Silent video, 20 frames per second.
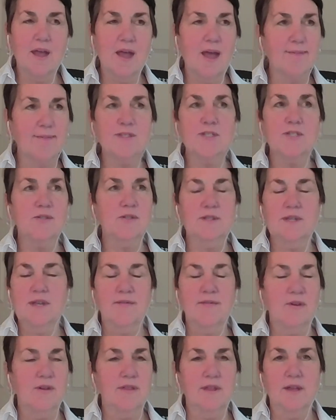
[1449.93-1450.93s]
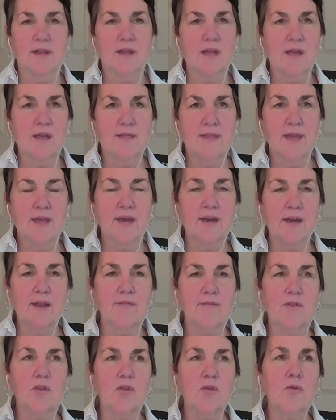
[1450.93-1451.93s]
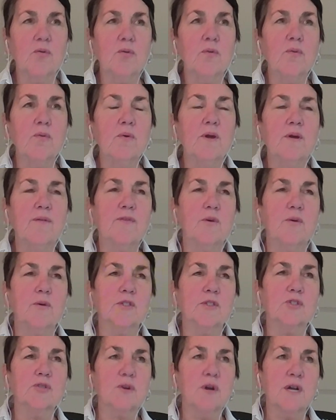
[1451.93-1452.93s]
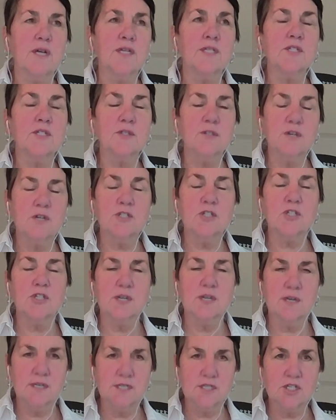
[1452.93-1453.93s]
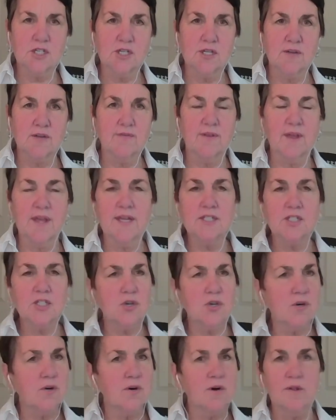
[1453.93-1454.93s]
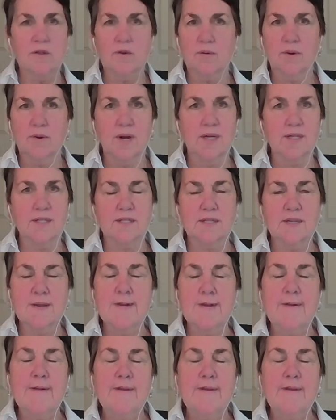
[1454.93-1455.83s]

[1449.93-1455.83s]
absolutely everything. And that if you are trying to launch an initiative, HR or otherwise,